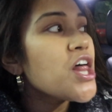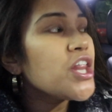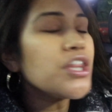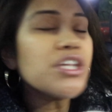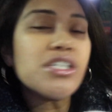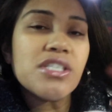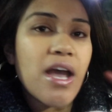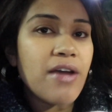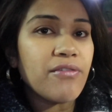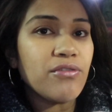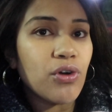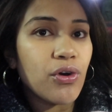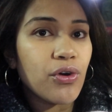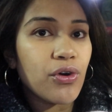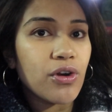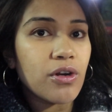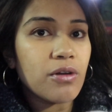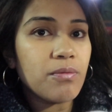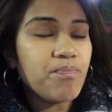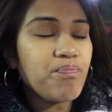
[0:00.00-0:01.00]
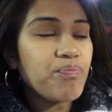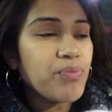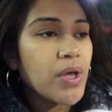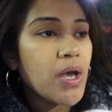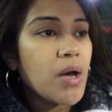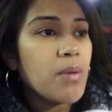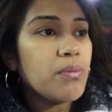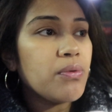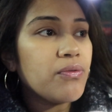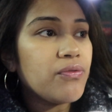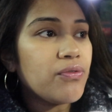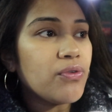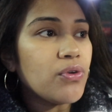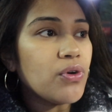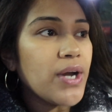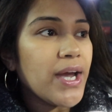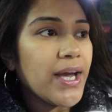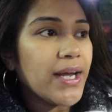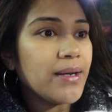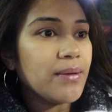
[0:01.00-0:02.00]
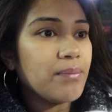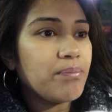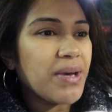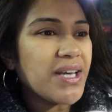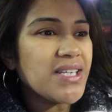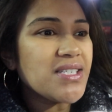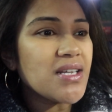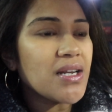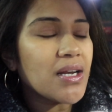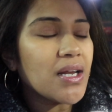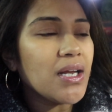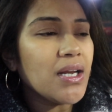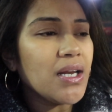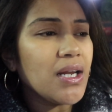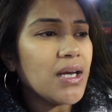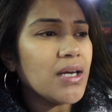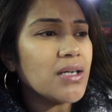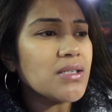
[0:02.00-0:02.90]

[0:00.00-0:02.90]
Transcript: This I have not heard before. And basically,